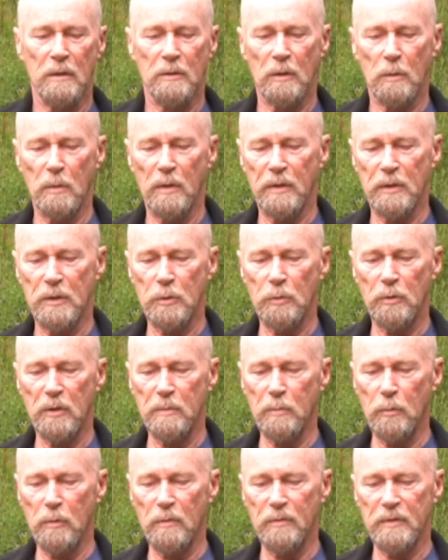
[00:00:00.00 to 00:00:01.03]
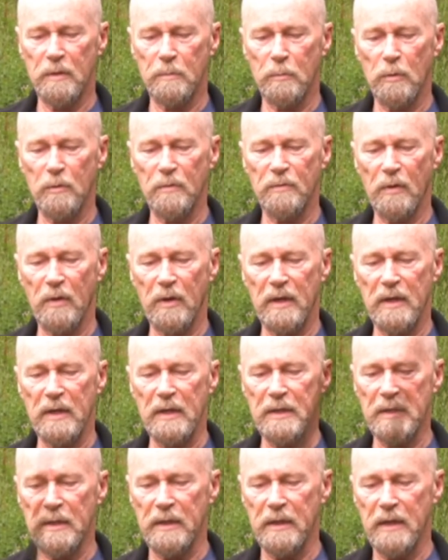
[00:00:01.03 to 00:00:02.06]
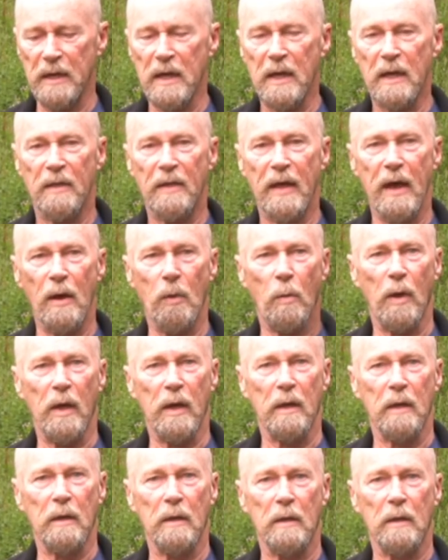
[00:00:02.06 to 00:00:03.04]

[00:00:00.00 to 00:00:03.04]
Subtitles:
So when the sword moves, it moves very easily that way.